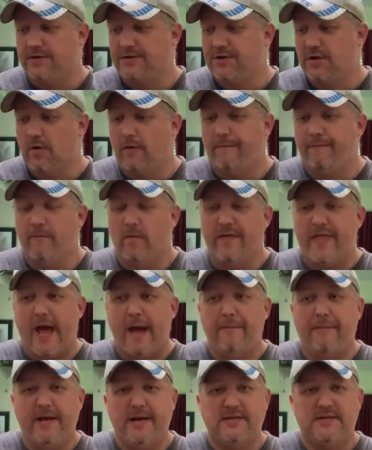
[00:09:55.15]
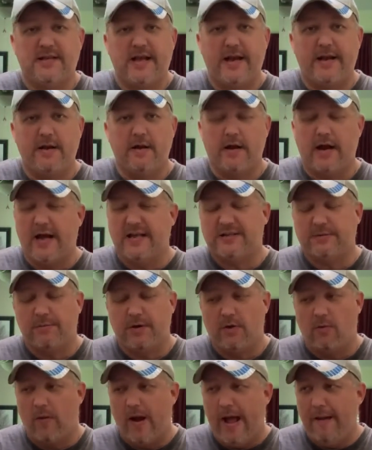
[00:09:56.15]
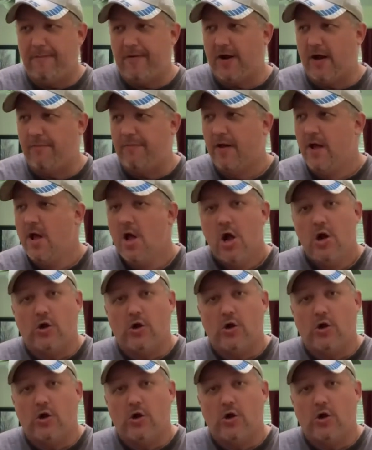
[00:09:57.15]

So with that being said here, guys, I'm going to wrap it up.